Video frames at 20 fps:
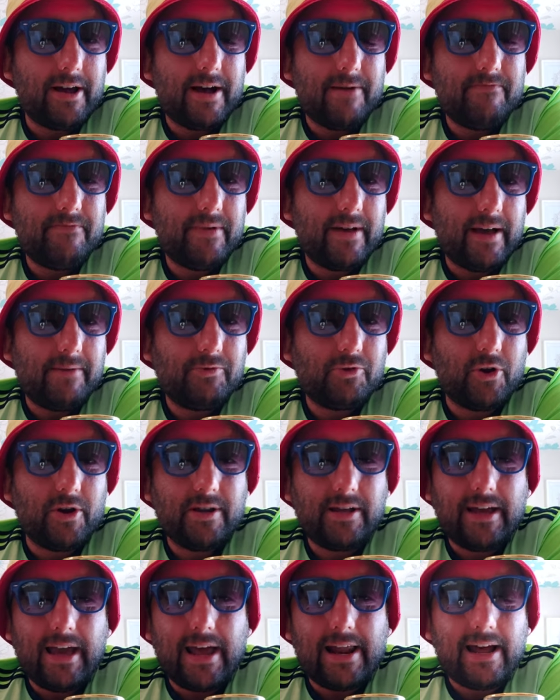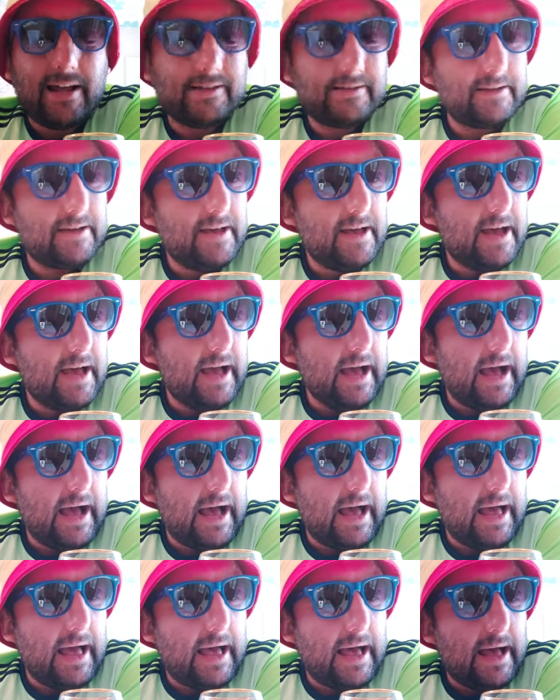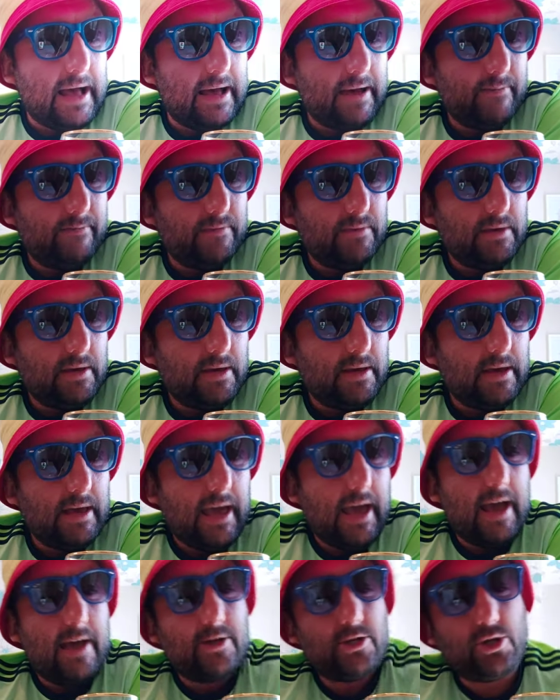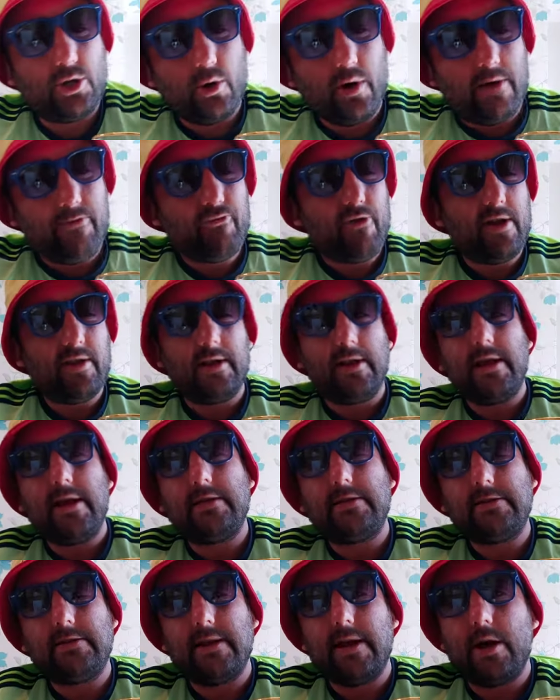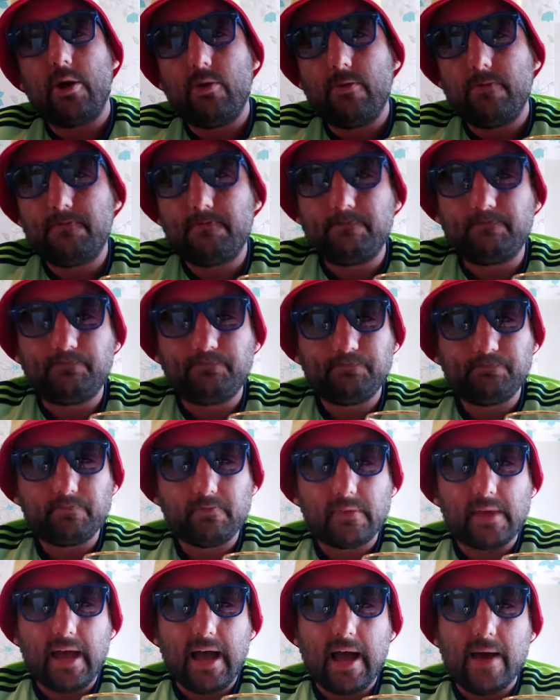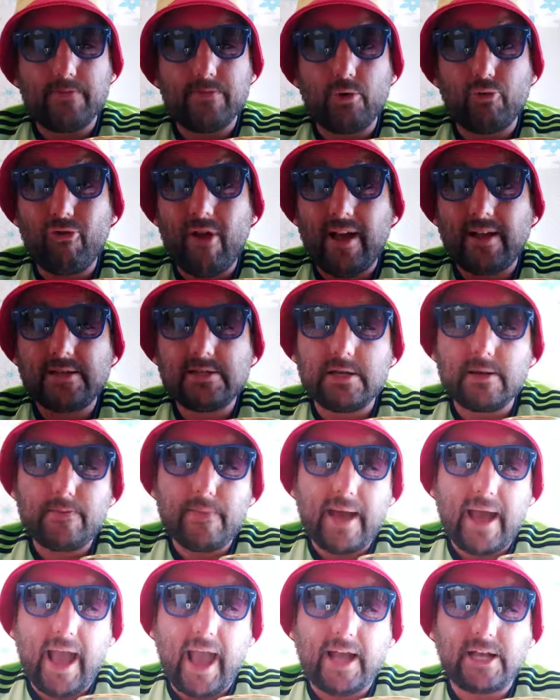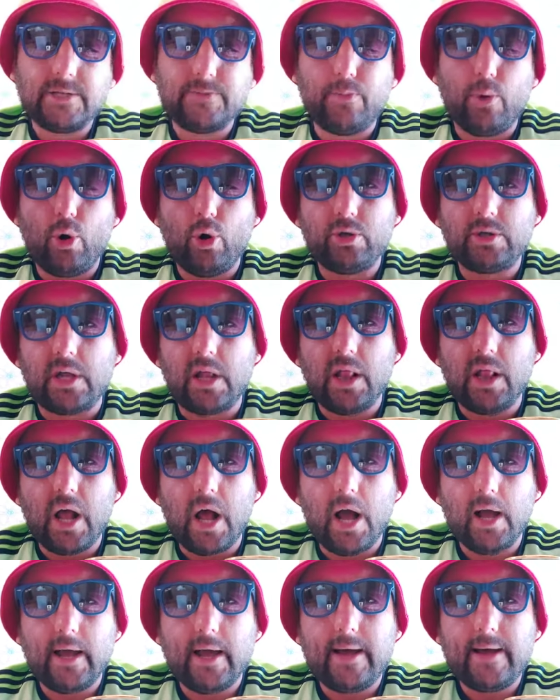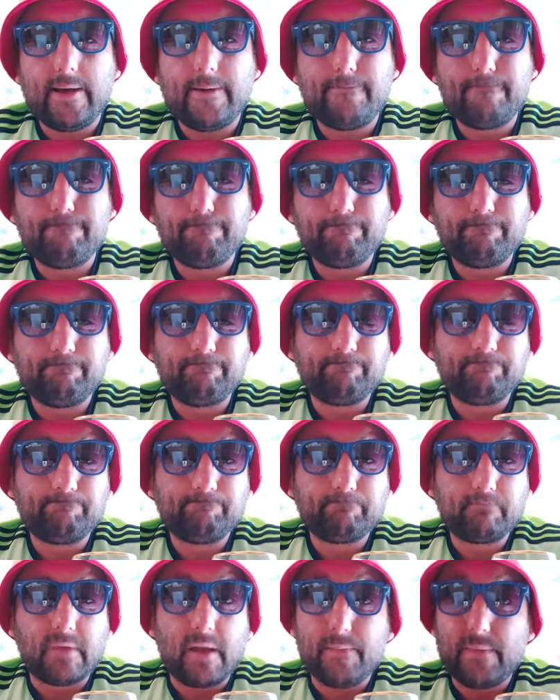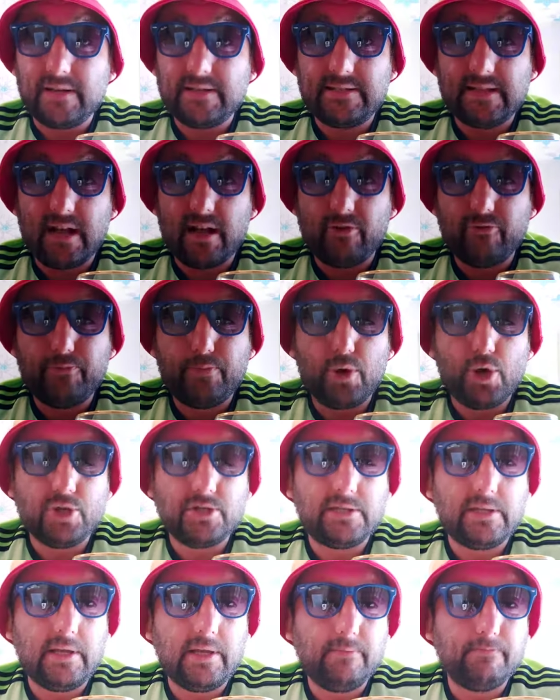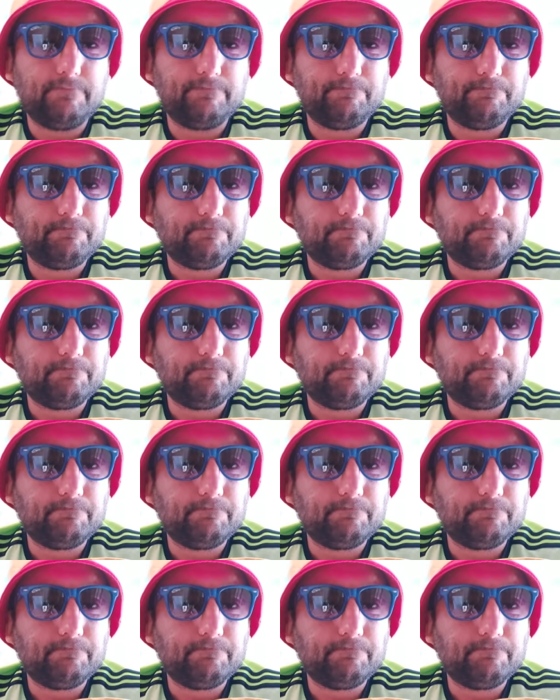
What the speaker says: I'm trying to get at. Yeah, so I'm rating this now. The Wrexham Export Lager, myself personally,